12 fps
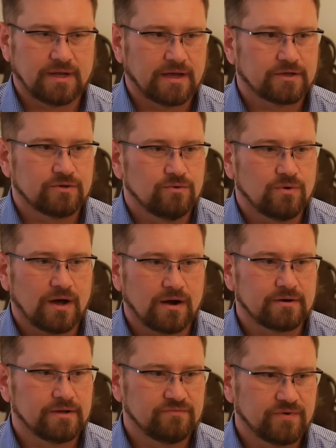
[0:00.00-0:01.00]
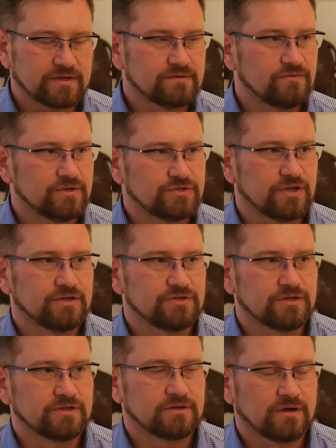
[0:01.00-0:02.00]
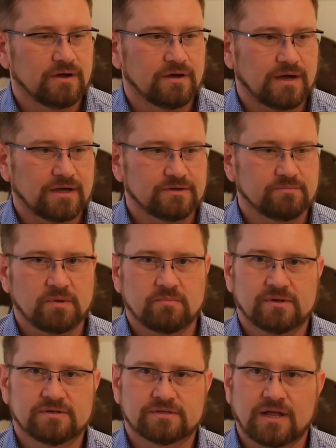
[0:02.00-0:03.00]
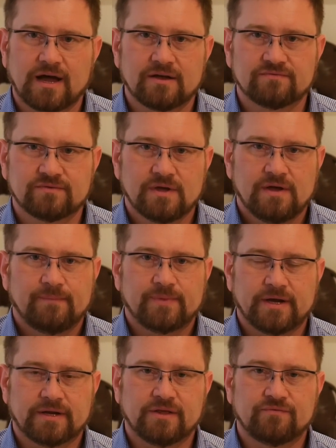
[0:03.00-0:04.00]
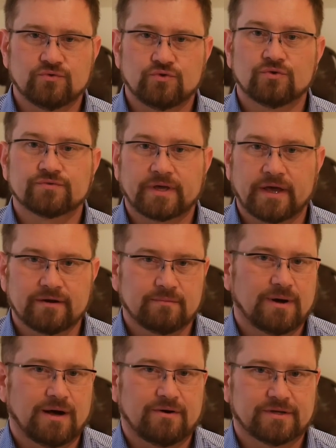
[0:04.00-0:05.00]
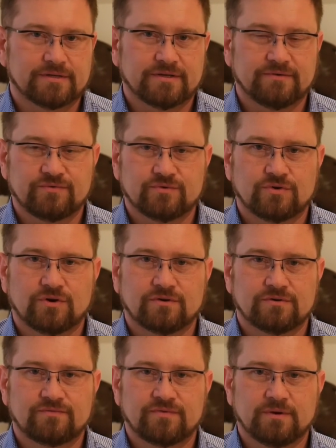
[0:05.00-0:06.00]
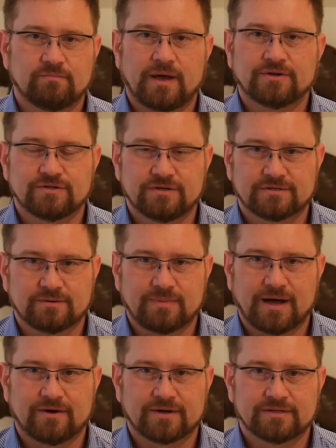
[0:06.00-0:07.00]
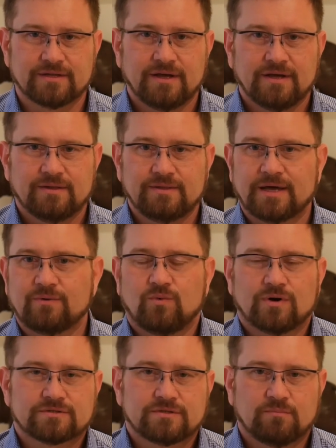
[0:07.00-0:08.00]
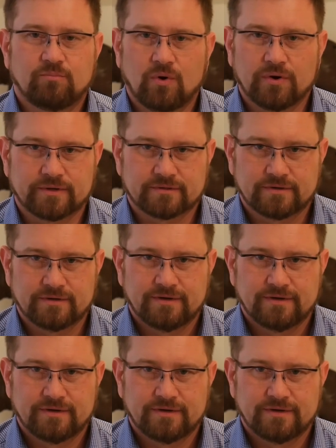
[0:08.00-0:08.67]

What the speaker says: Like, you are effectively changing other people's lives, and if you don't care about it, if you don't feel passionate about it, then what's the point?